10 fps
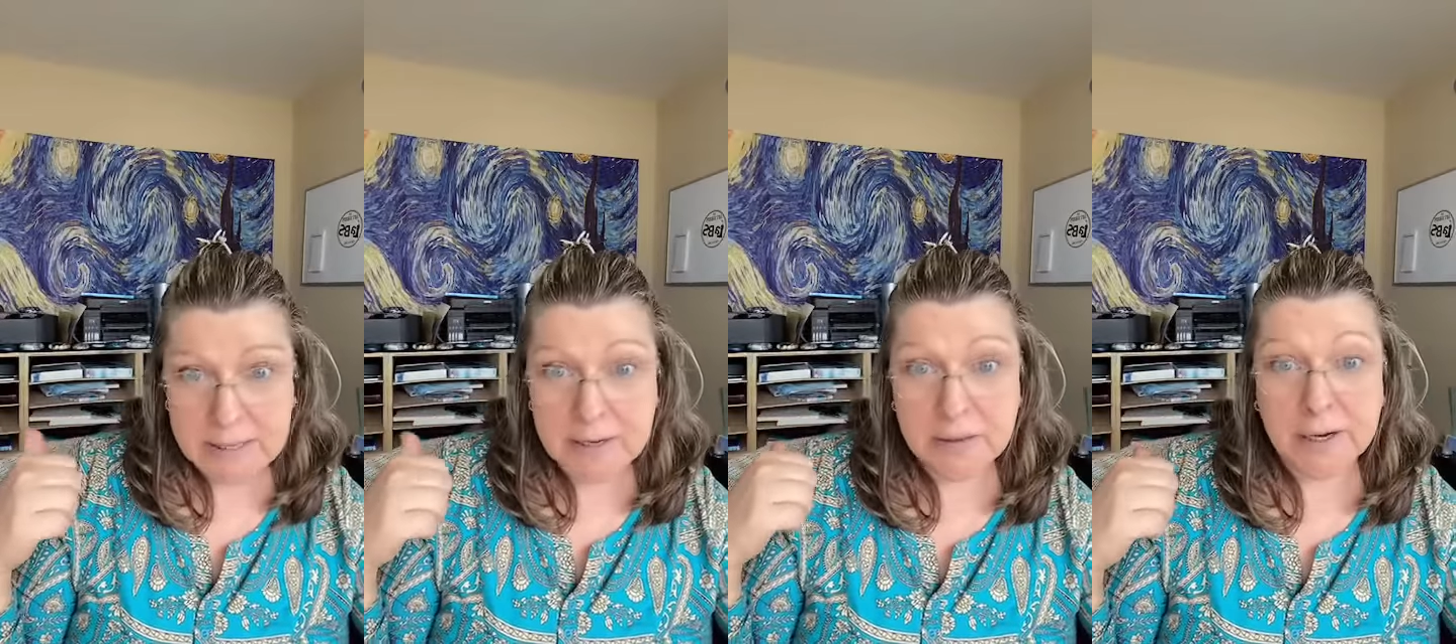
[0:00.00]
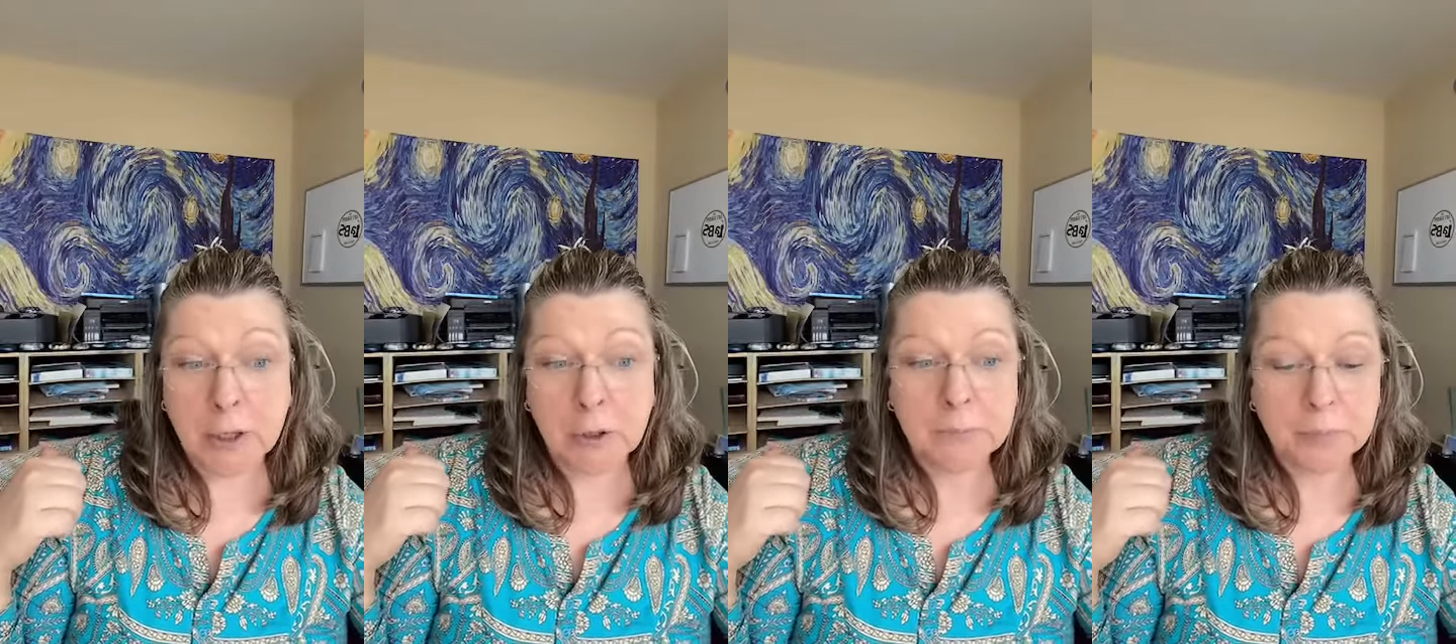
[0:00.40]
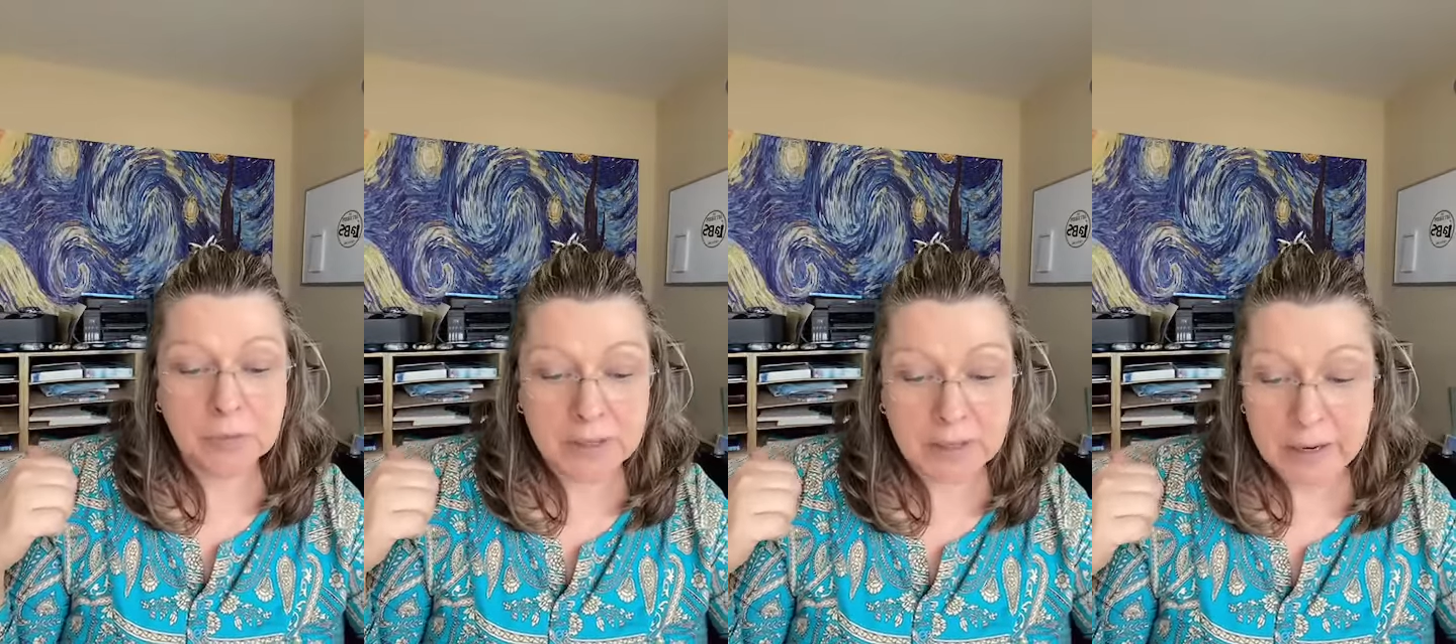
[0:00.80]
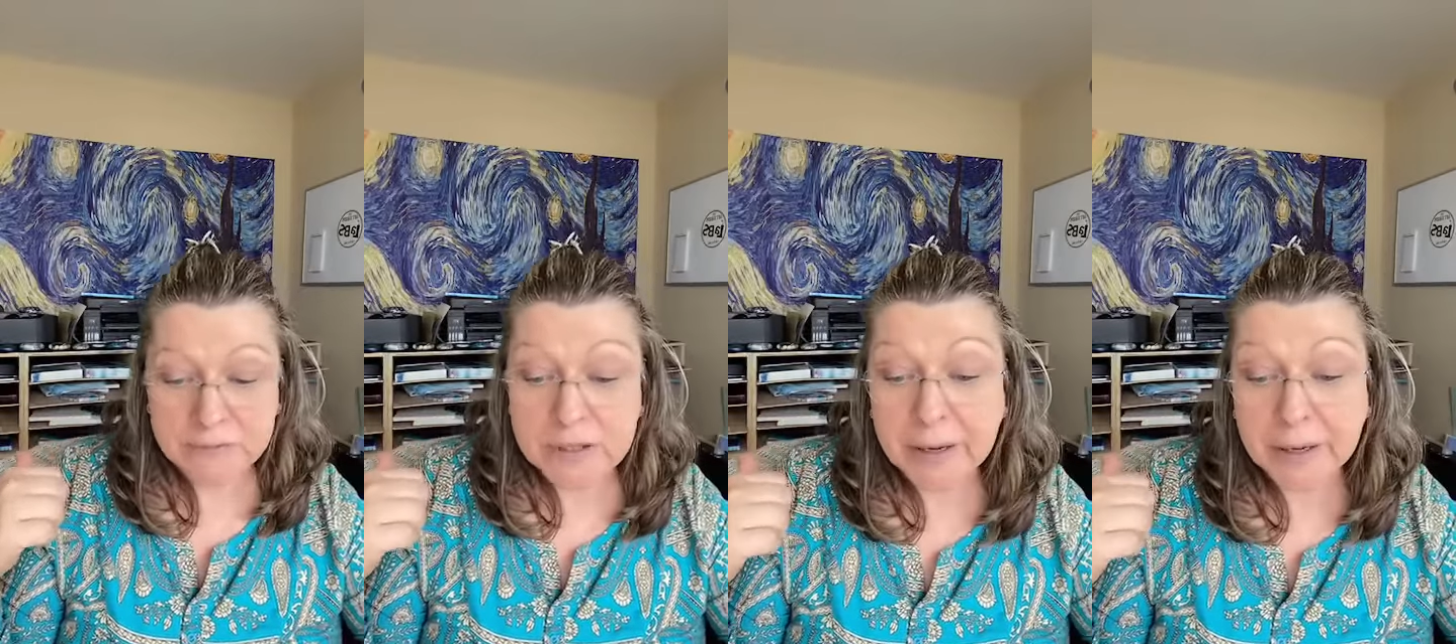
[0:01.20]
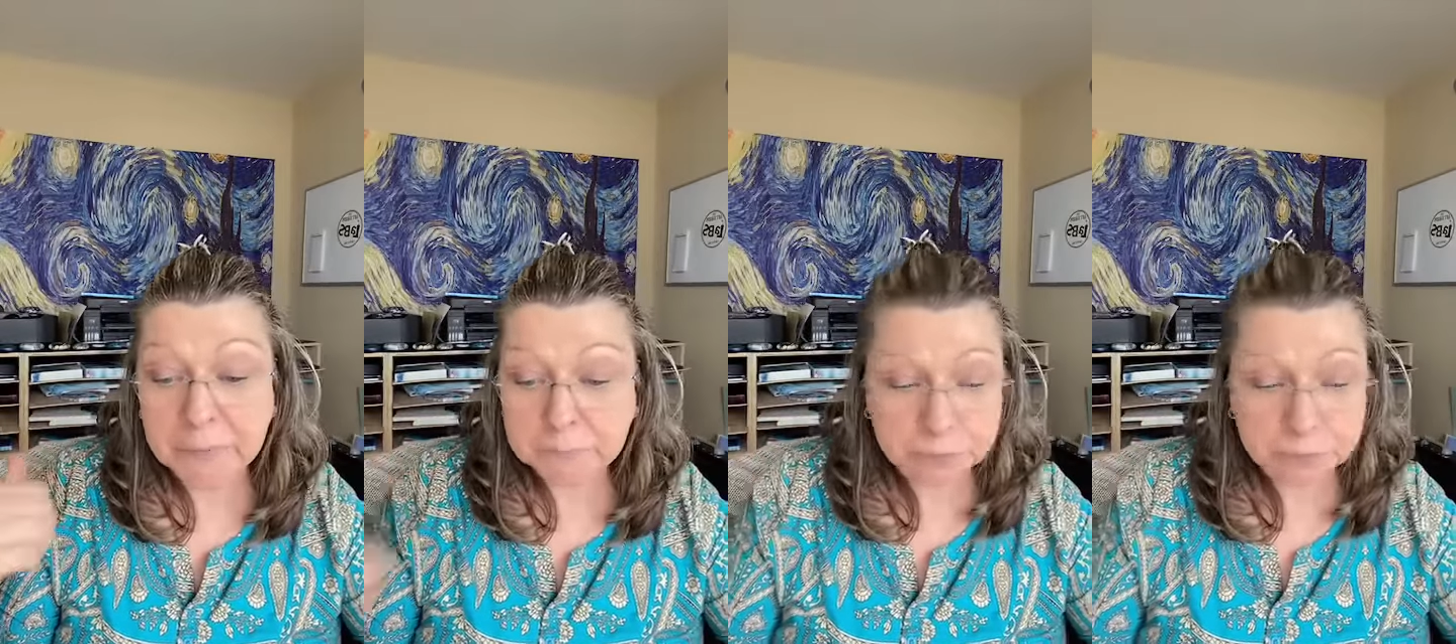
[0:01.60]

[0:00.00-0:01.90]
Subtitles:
in there that I've done,